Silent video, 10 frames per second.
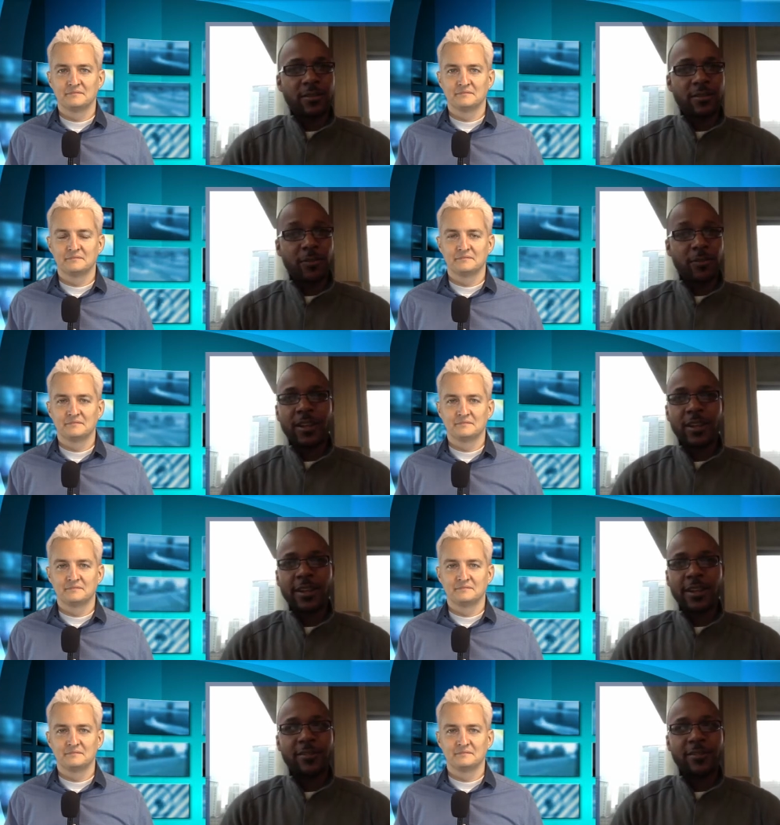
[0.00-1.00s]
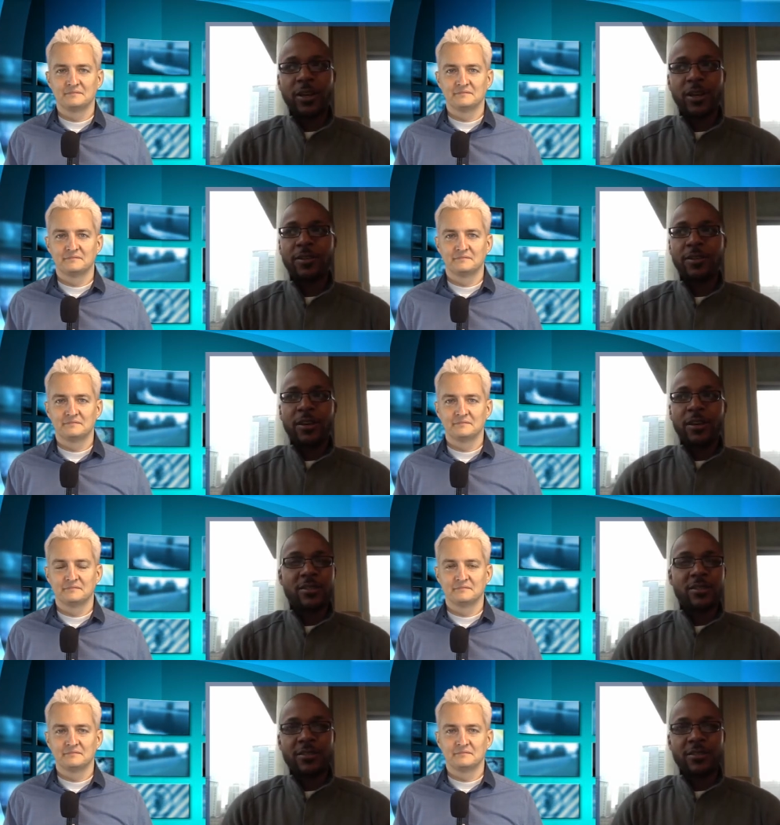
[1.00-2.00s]
Speaker 1: Some of our clients have been
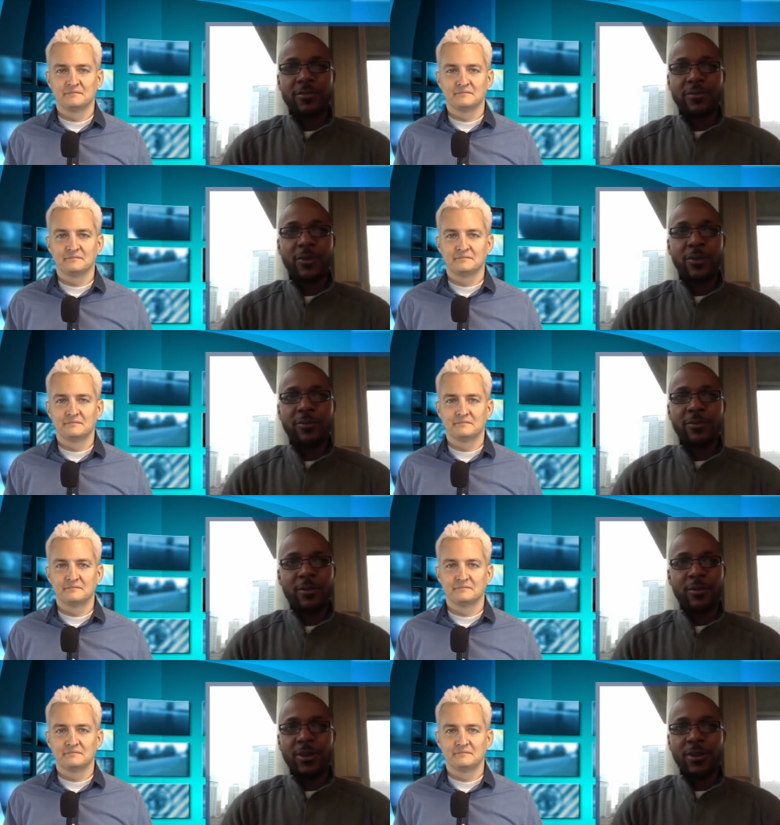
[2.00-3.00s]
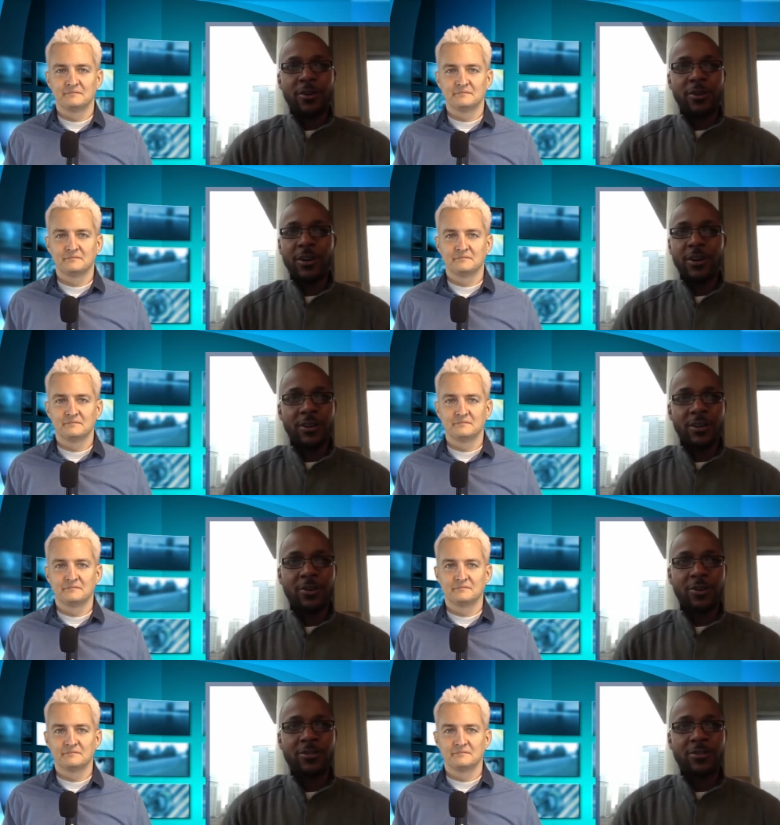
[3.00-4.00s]
consistent for year and
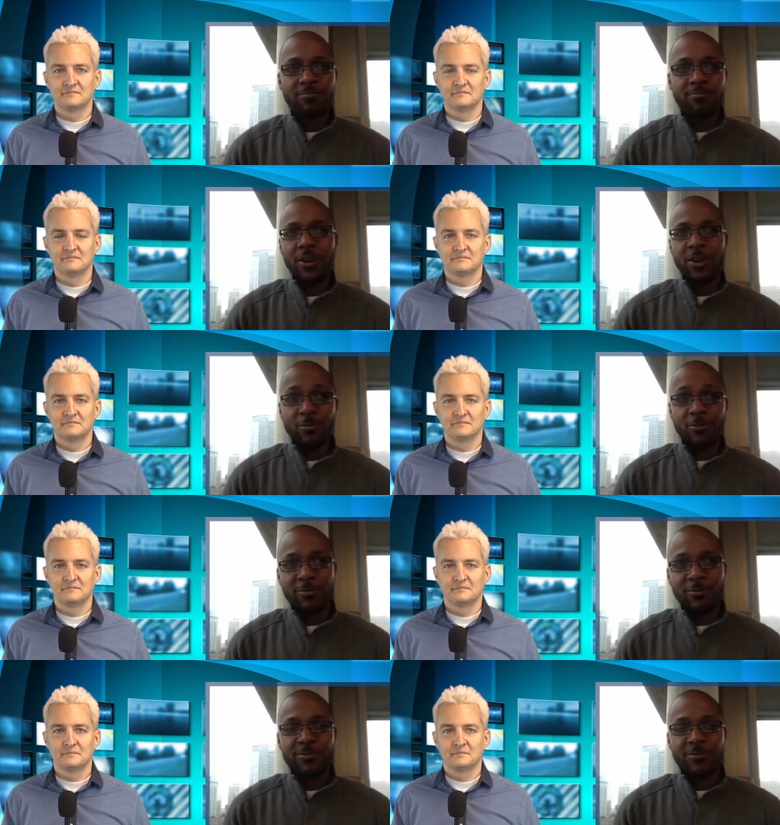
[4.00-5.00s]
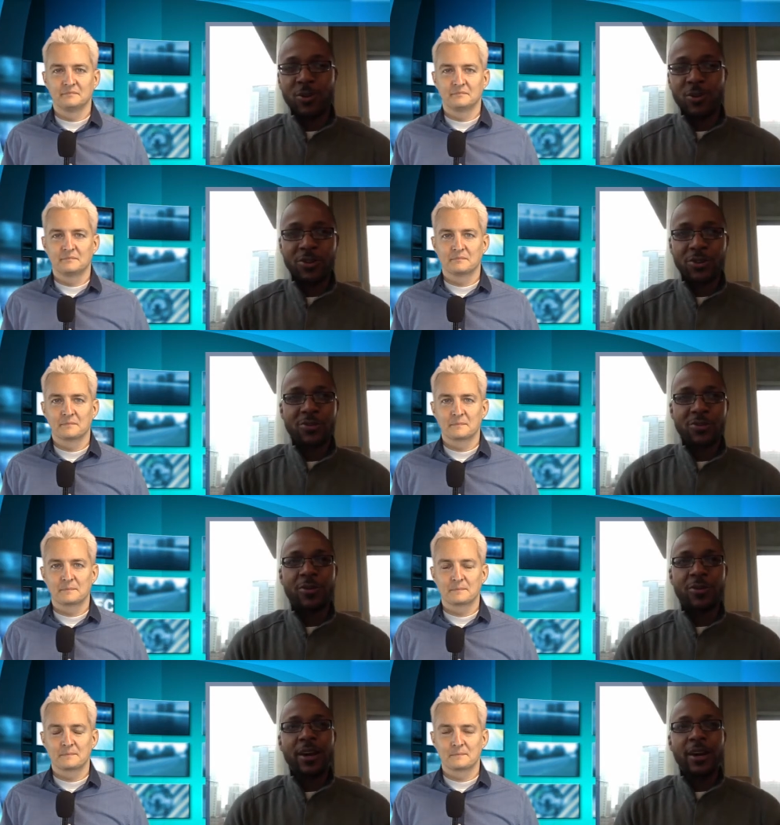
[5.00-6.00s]
years, you know, two years or so,
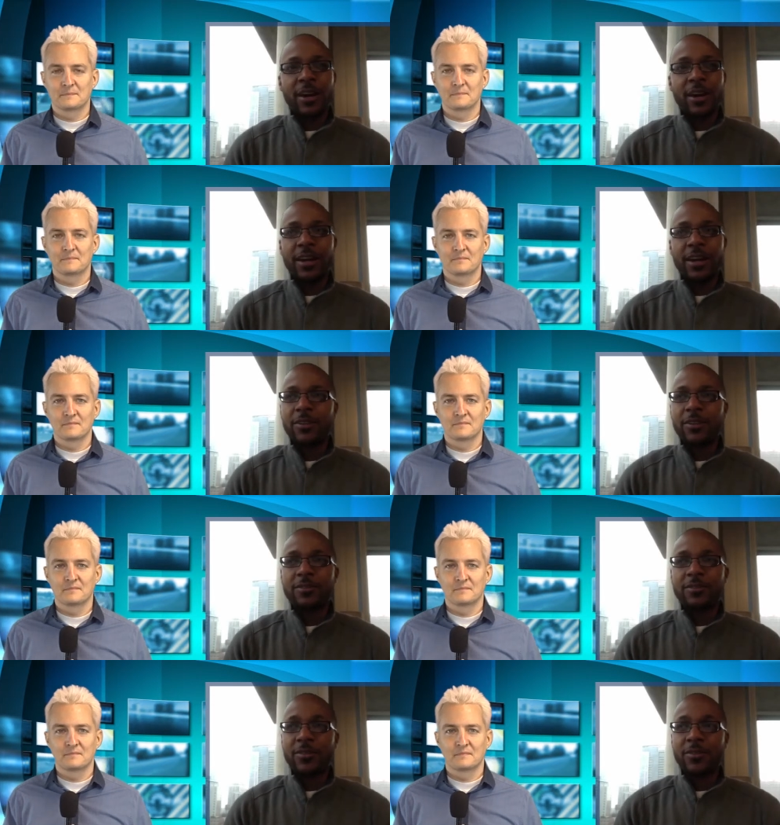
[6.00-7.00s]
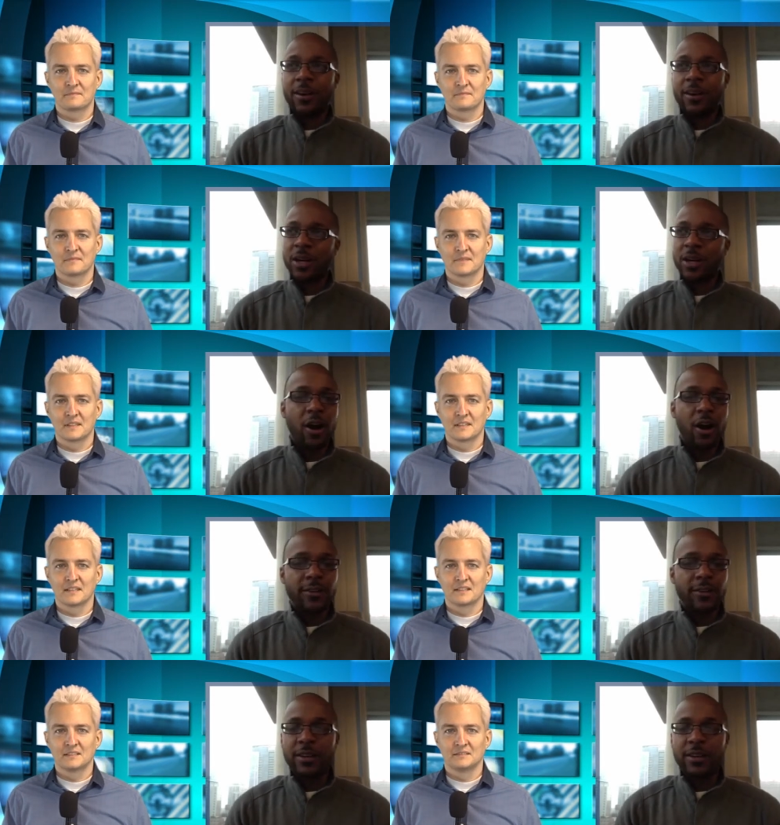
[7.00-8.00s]
and others have come and gone.
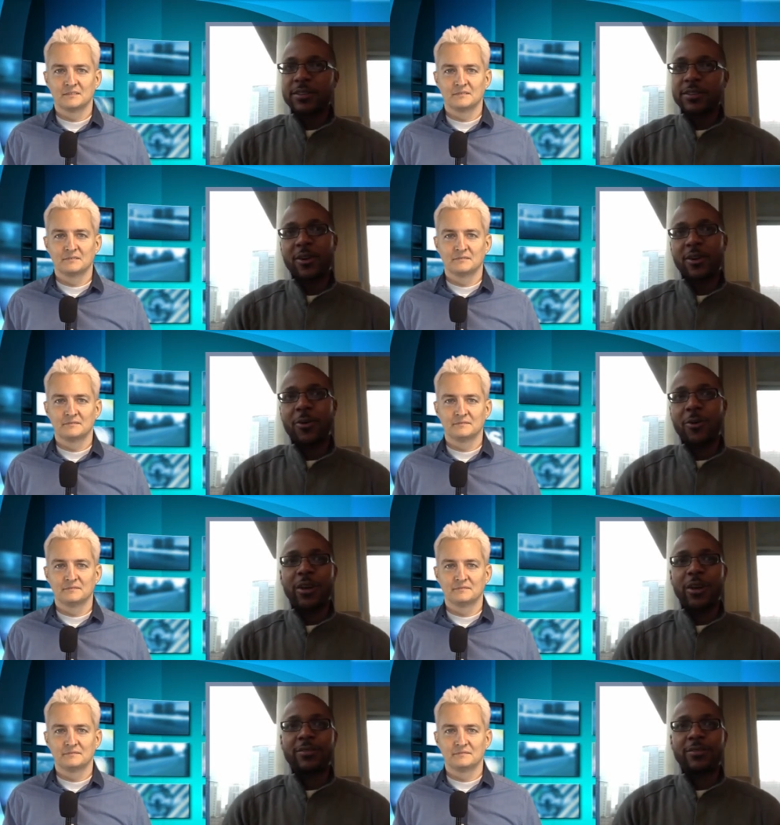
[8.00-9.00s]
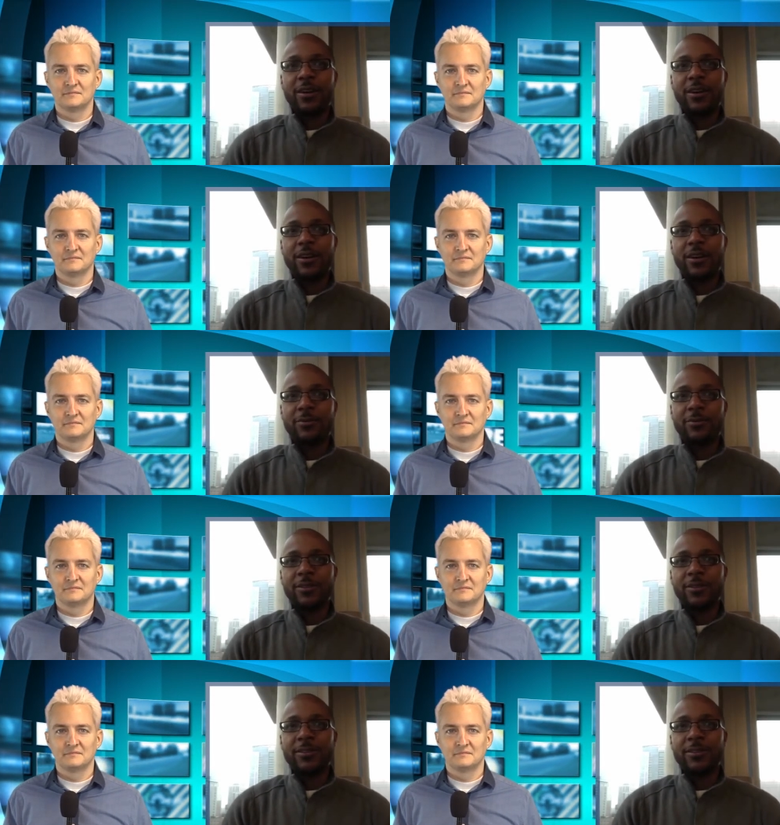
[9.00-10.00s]
So it's uh,
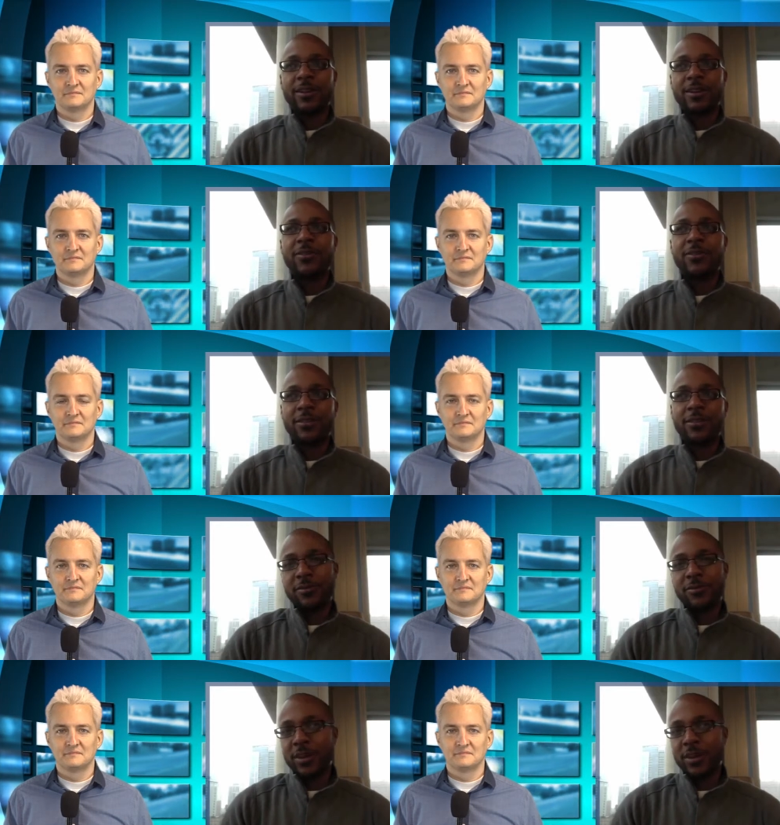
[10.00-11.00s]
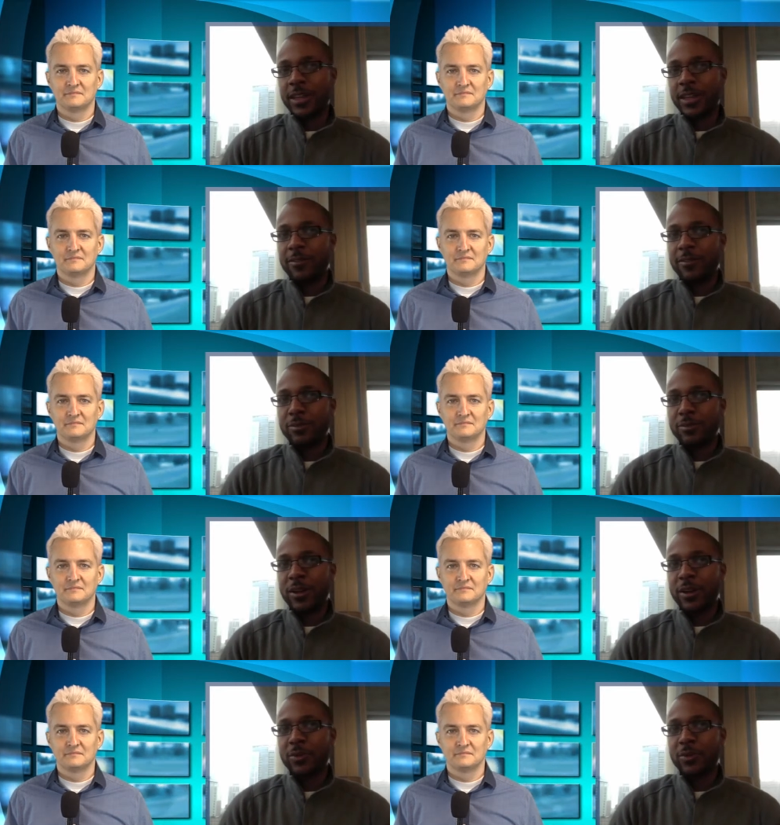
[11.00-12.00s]
it's tough out there for I think a lot of app
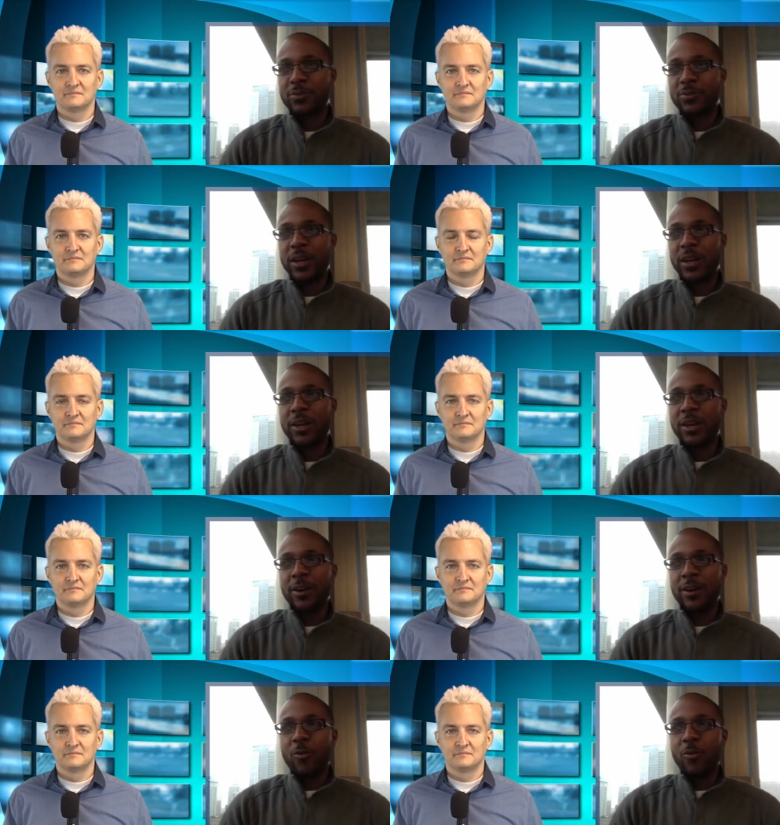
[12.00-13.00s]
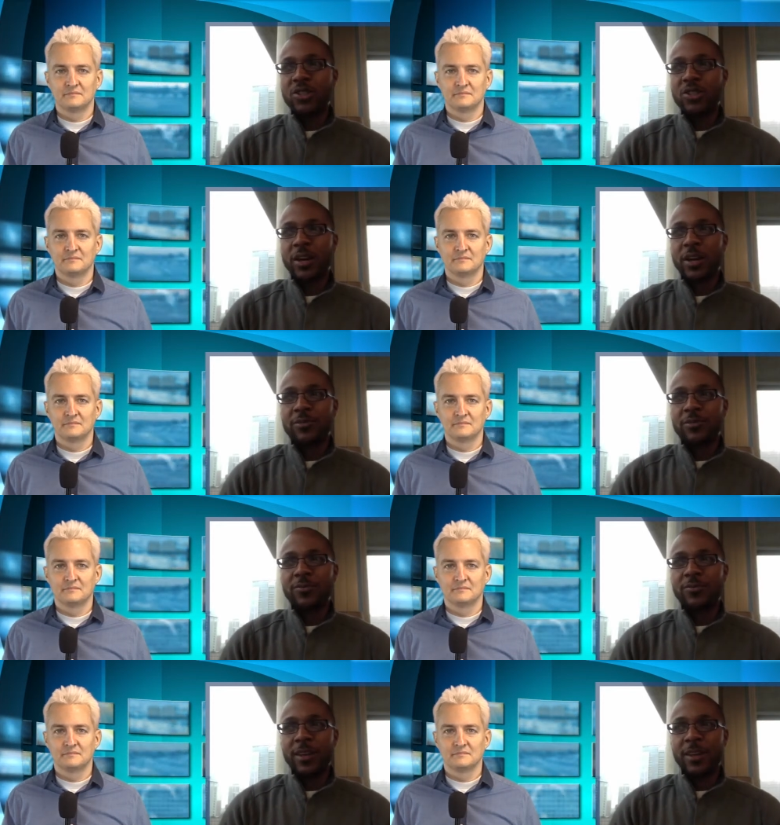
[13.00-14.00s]
developers, but once you kind of
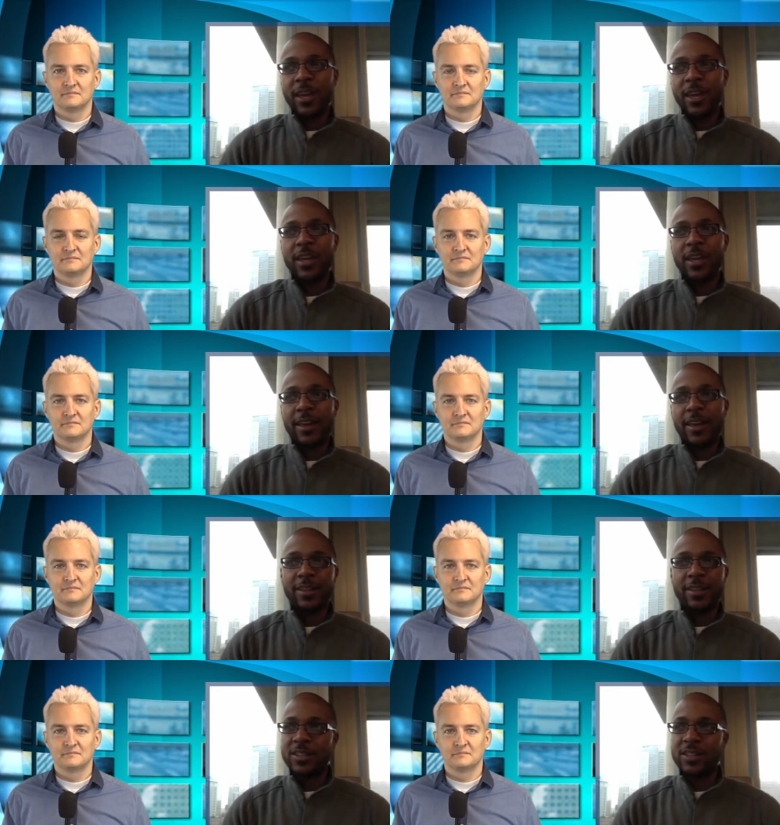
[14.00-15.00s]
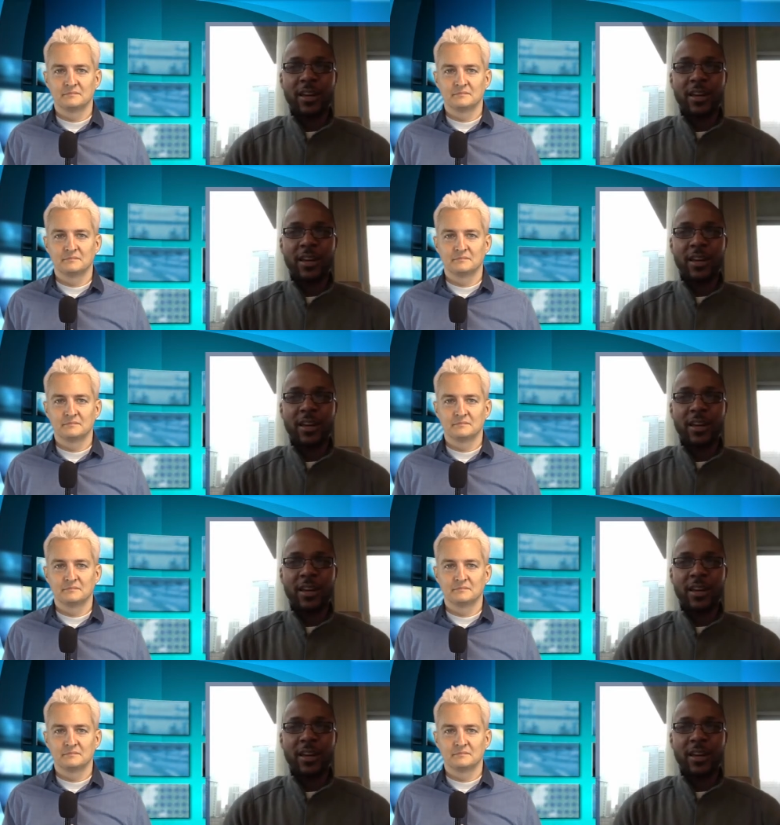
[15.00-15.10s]
get a hit, I think they just